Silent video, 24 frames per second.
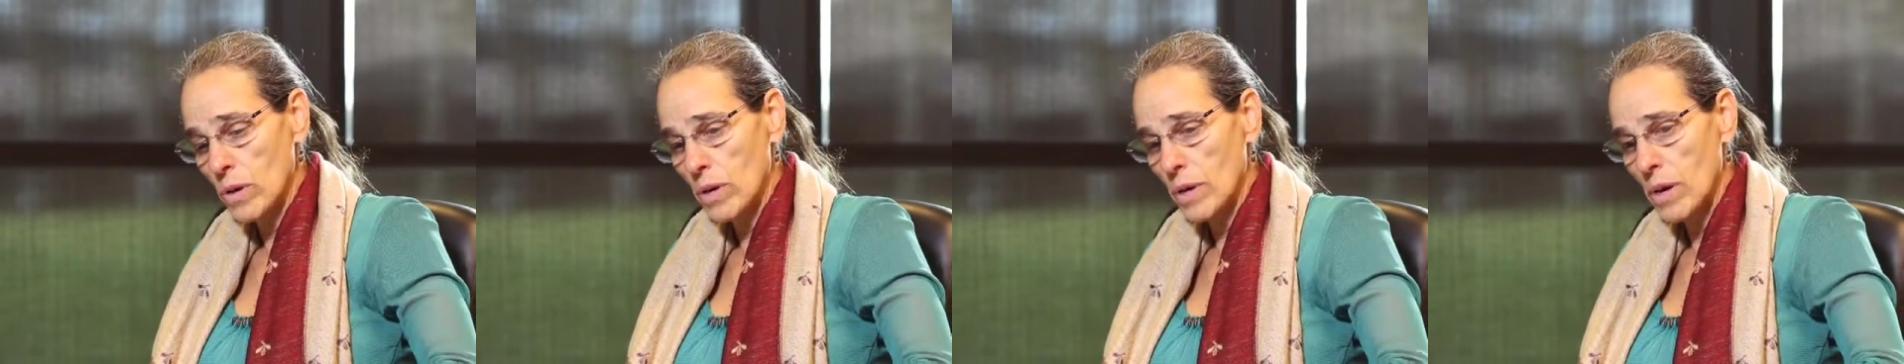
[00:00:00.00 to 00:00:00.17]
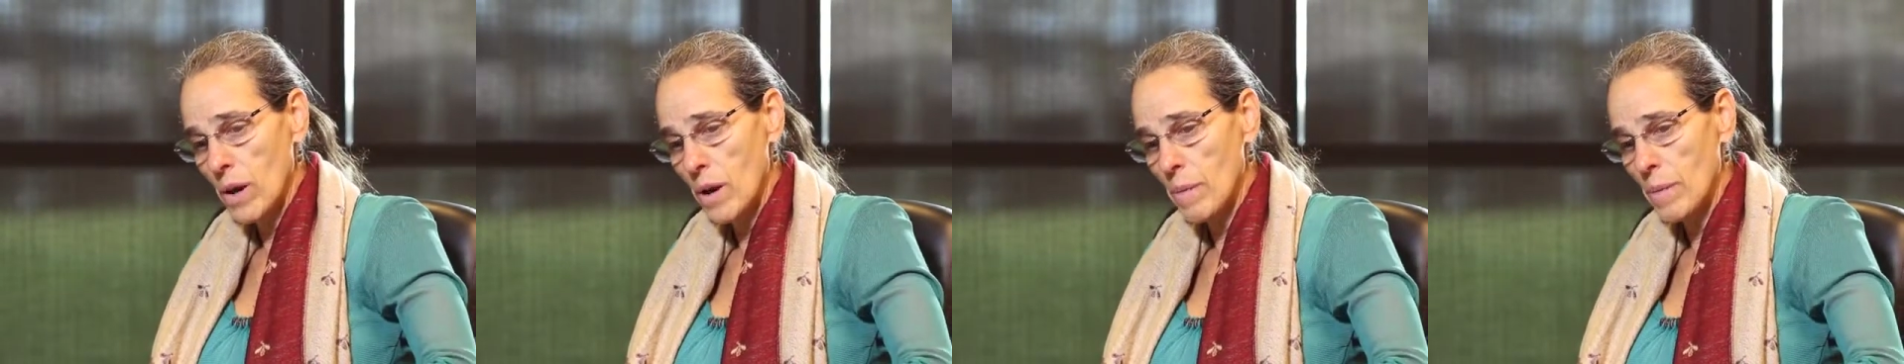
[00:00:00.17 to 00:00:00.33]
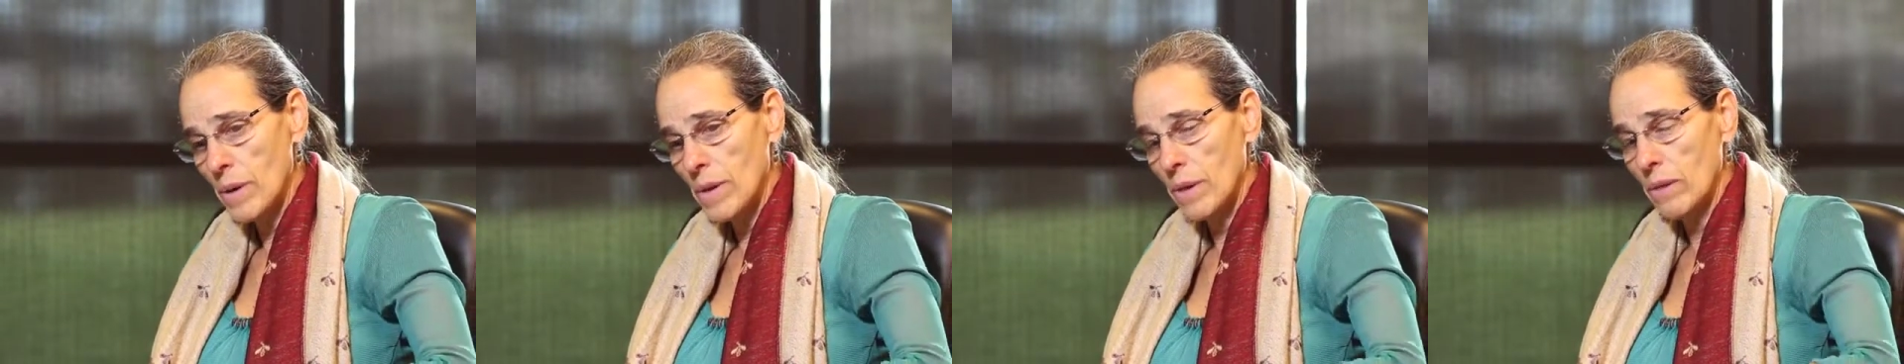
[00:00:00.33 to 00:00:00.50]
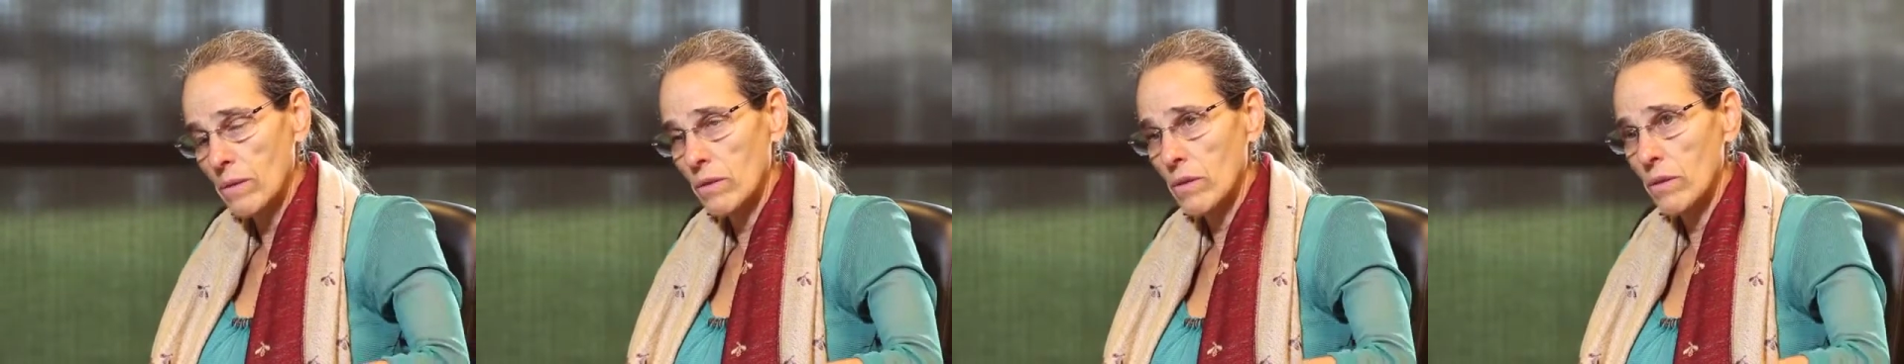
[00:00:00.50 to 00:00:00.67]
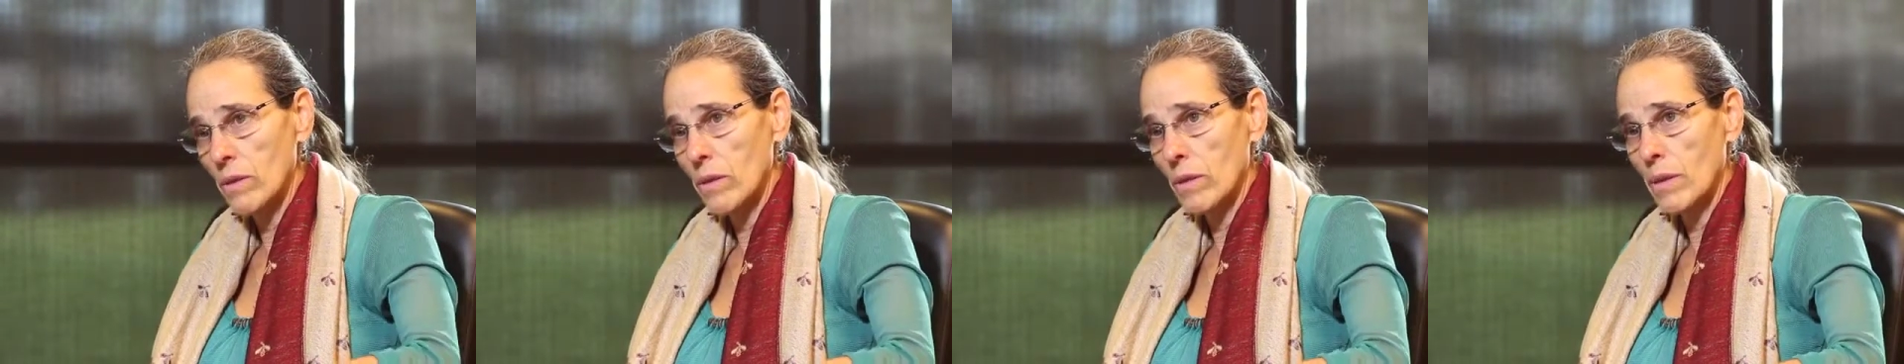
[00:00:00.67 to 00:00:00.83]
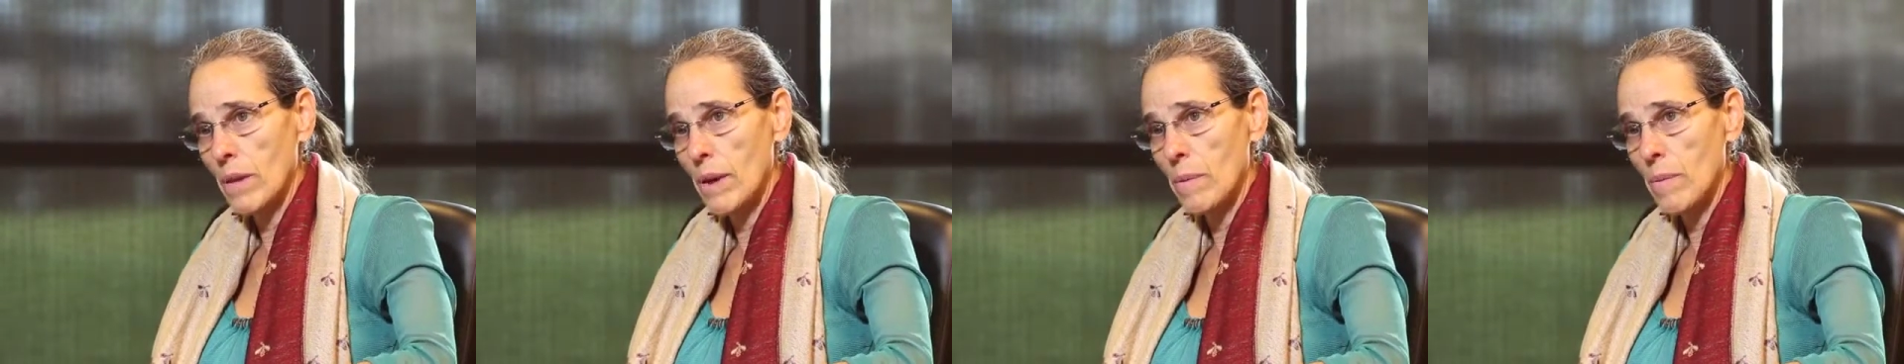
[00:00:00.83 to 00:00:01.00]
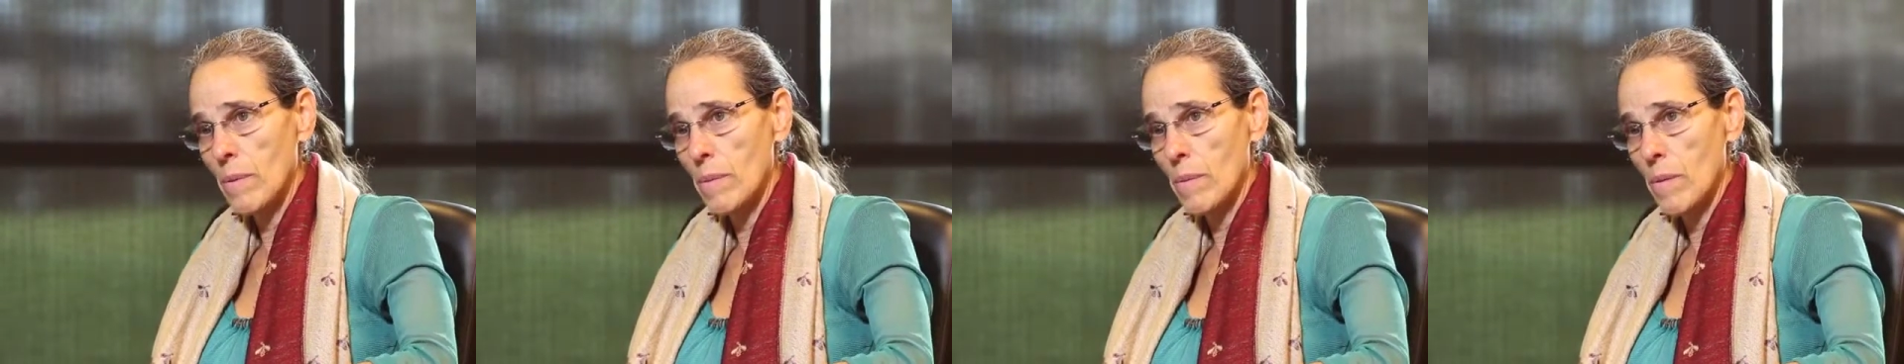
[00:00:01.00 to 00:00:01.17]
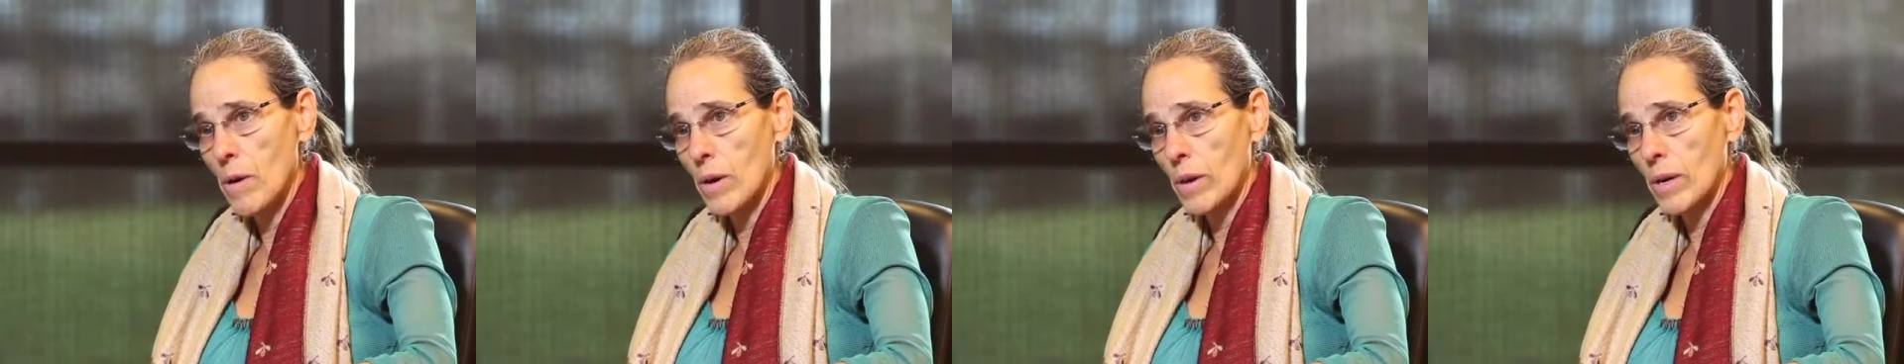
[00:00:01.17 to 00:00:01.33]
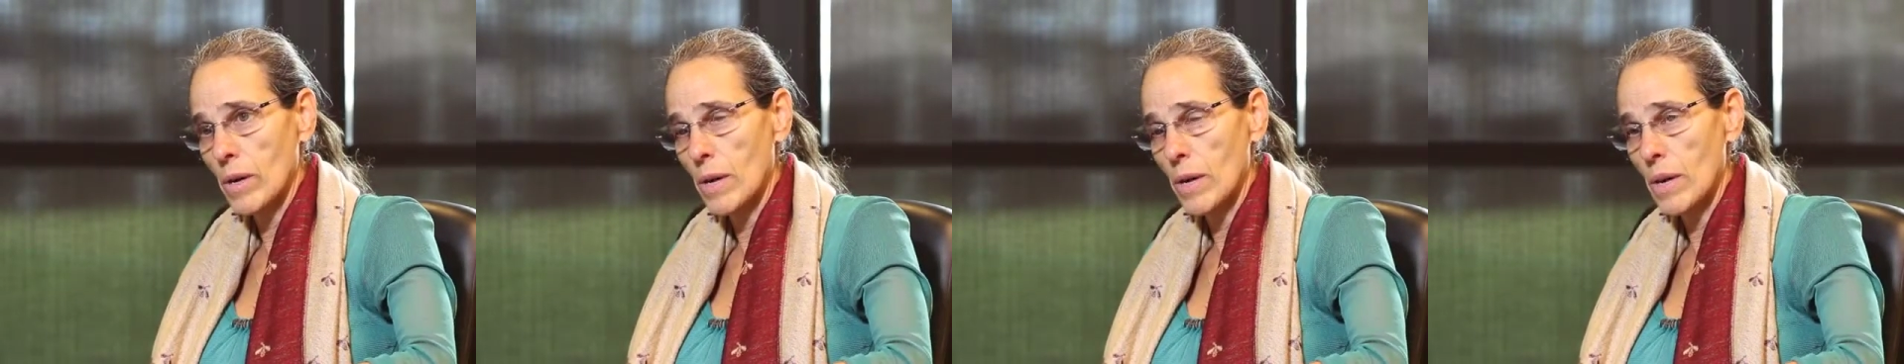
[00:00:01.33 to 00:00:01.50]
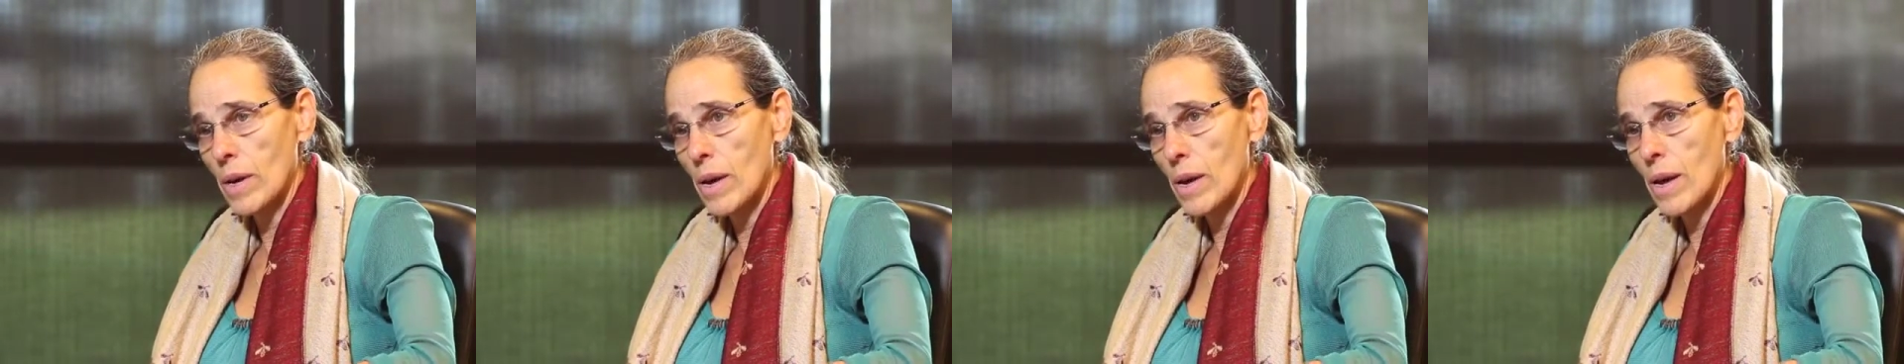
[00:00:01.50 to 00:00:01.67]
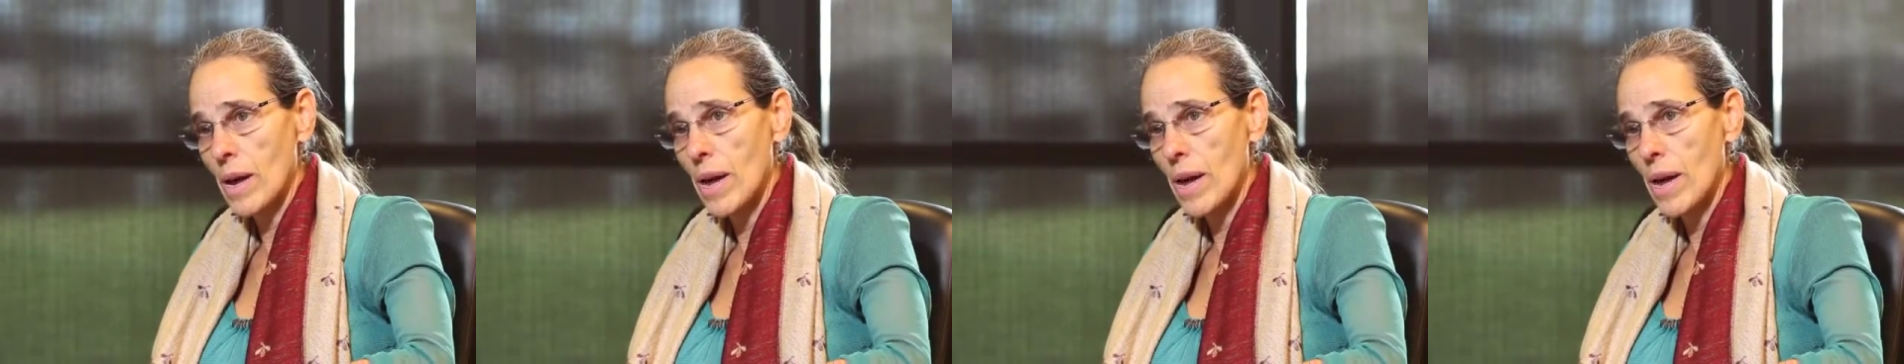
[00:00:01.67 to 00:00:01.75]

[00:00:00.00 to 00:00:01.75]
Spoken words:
coming into the labor market